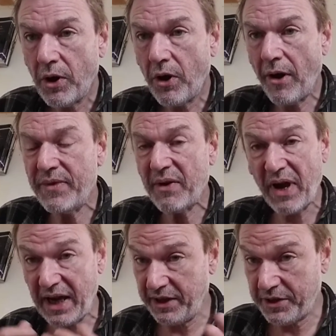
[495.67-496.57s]
I've never
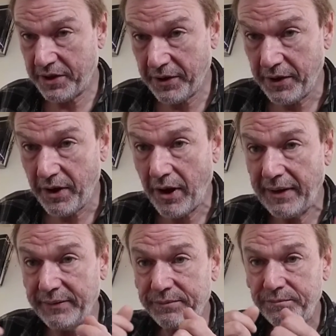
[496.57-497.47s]
hated her.
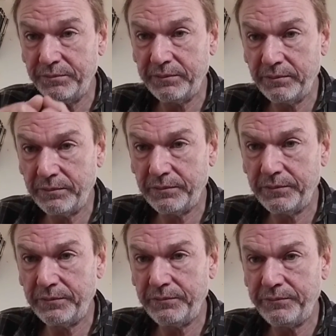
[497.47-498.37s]
I've
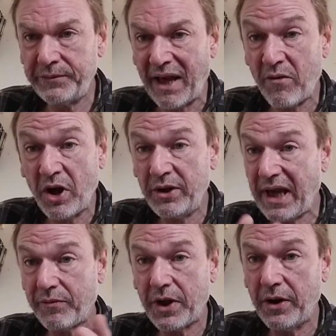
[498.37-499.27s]
never
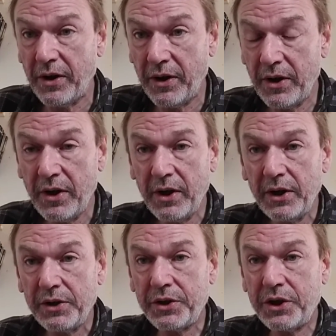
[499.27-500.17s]
loved her.
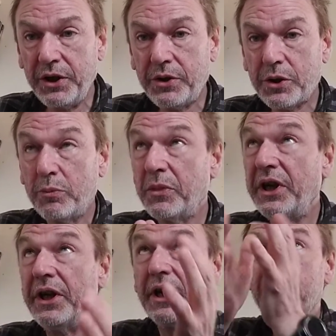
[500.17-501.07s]
She to
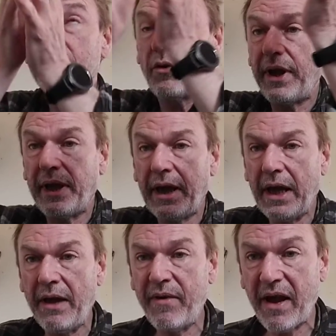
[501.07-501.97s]
me is like
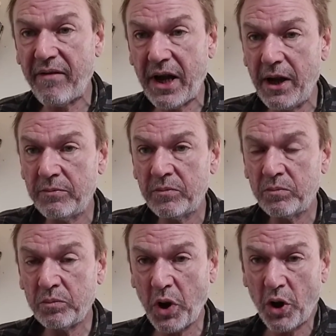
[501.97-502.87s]
every other
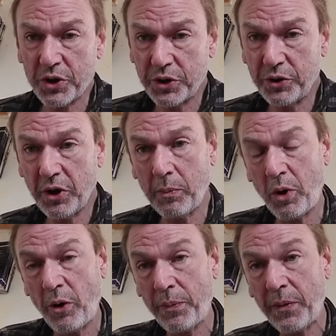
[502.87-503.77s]
person
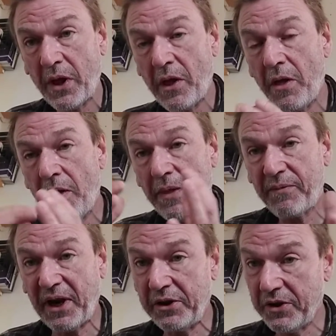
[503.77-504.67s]
upon the
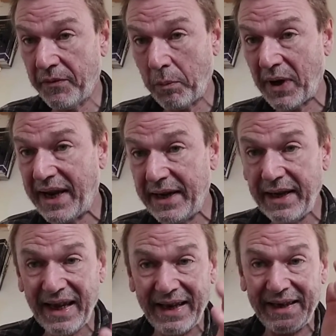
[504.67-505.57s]
face of the
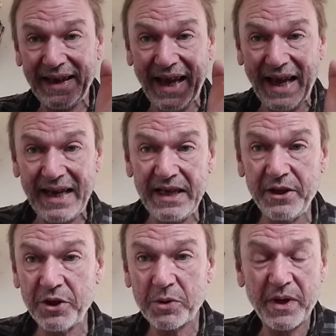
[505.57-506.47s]
planet, an
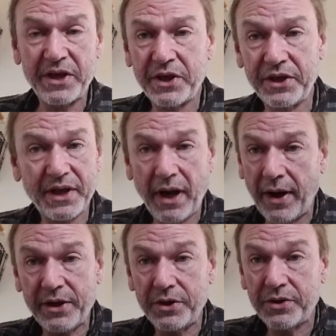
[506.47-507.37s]
alien species that
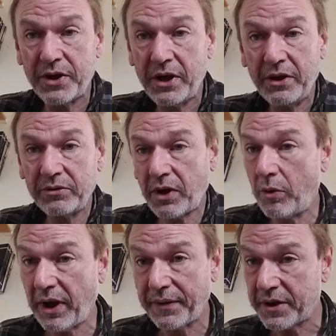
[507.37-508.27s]
I just
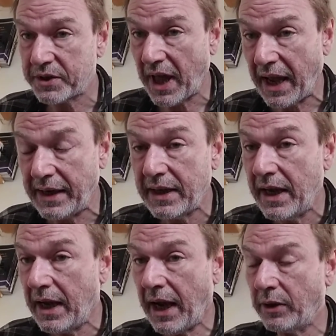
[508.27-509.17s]
don't understand
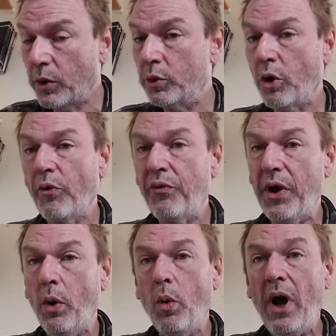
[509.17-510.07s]
and do not
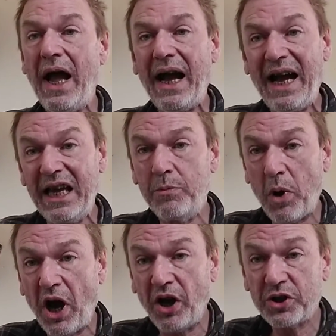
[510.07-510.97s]
feel a
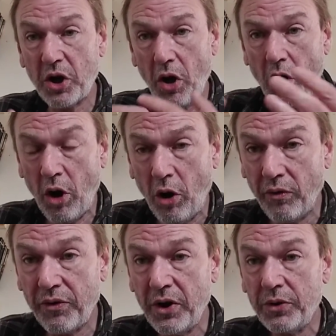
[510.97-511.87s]
part
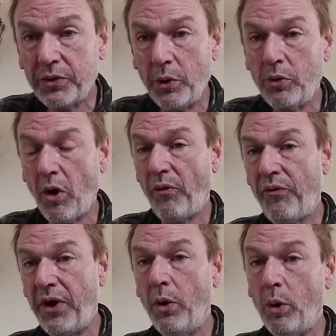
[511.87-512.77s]
of, do not
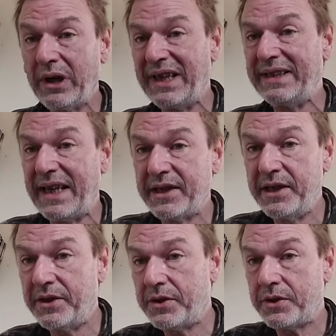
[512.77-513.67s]
feel
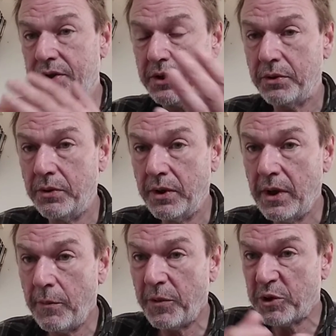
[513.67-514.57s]
connected to.
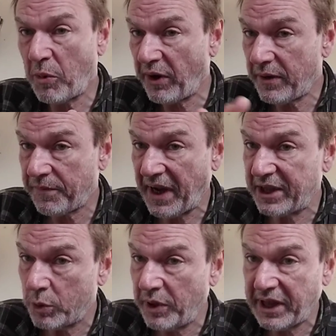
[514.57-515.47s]
Despite the
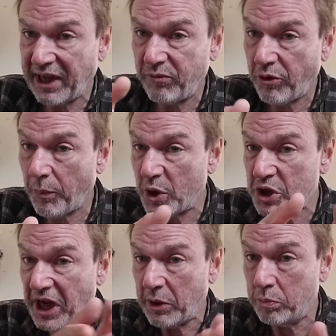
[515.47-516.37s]
fact we came from the
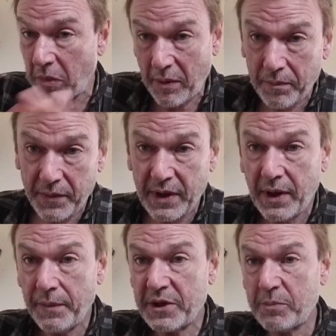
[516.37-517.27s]
same mum,
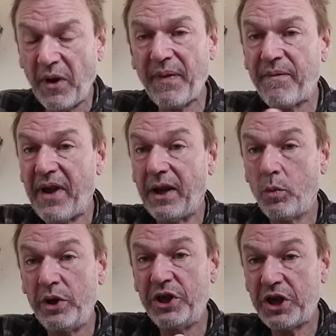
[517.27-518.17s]
despite the fact
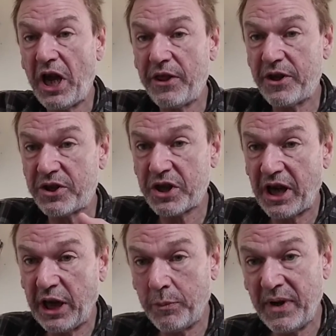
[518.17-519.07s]
we shared the
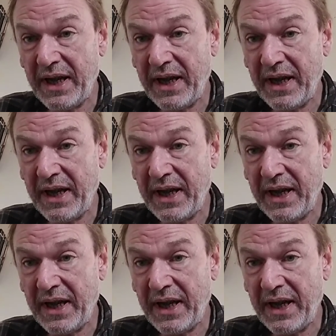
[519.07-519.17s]
same